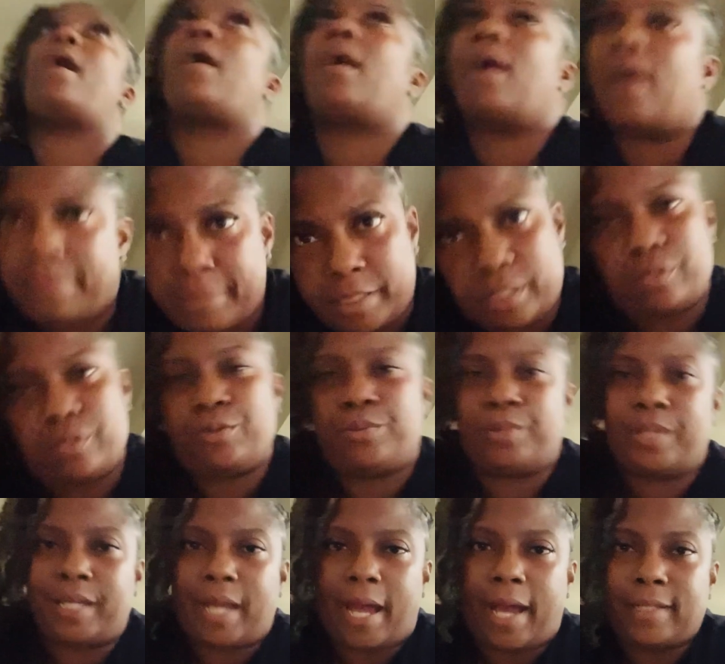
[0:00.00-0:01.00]

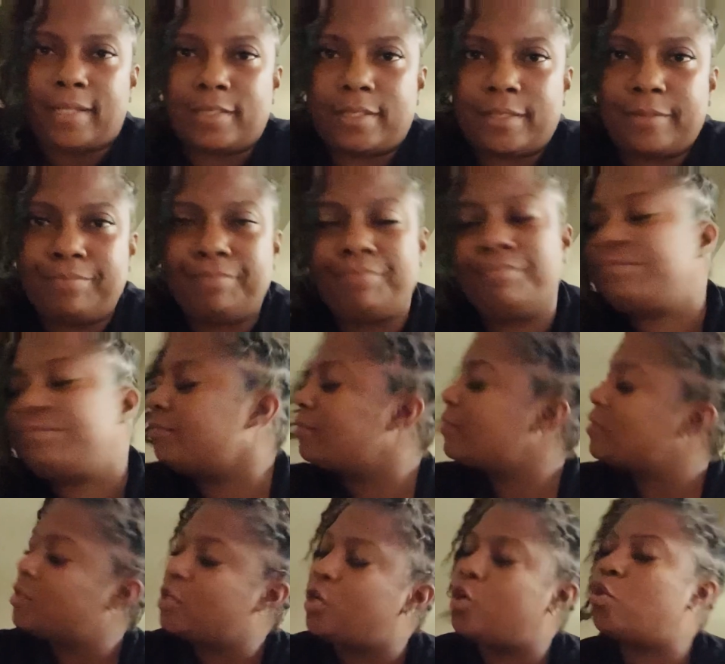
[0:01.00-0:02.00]
Absolutely not.
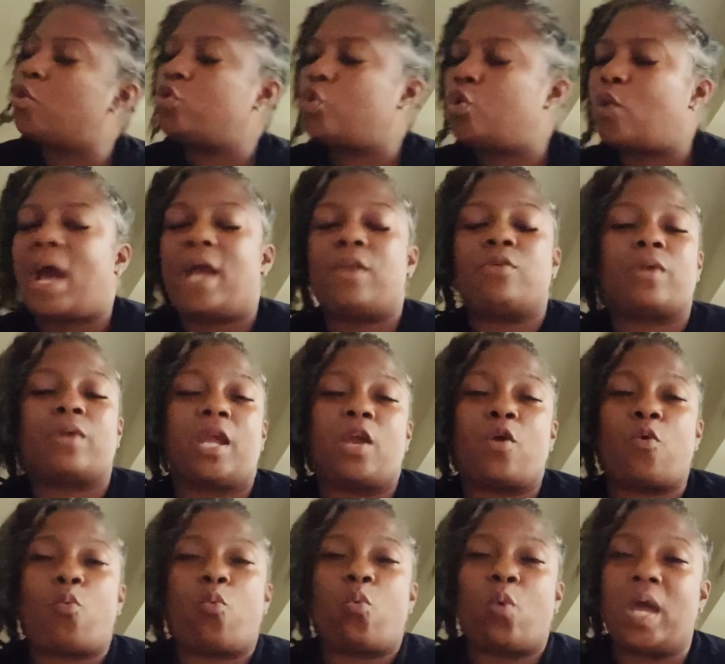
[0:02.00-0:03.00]
No, I don't care
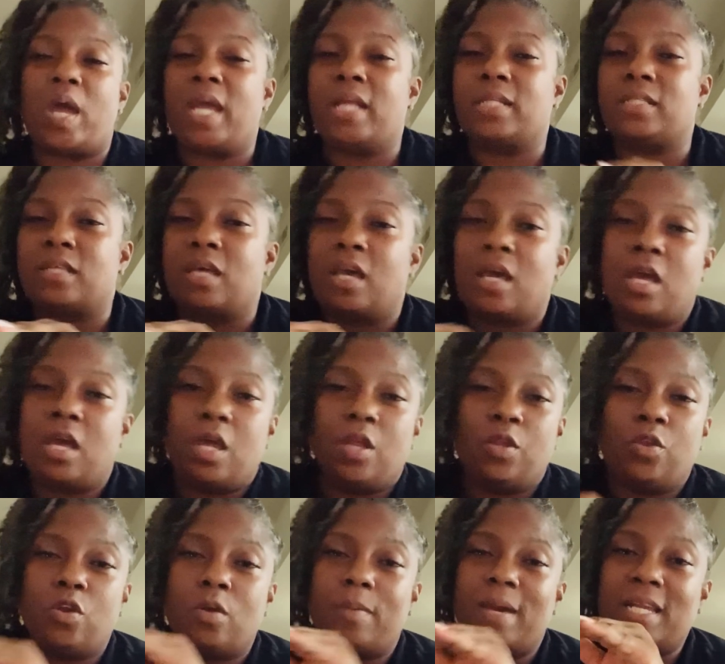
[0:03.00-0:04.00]
what
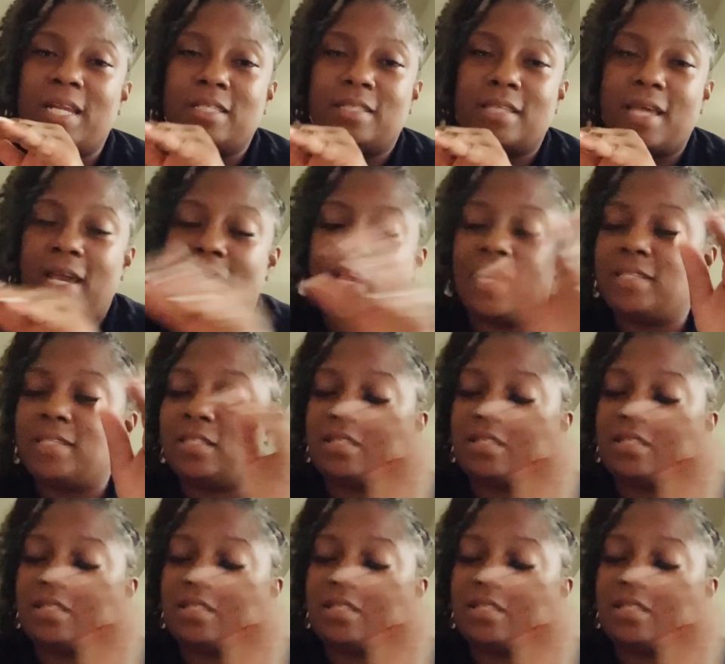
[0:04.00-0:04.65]
nobody says.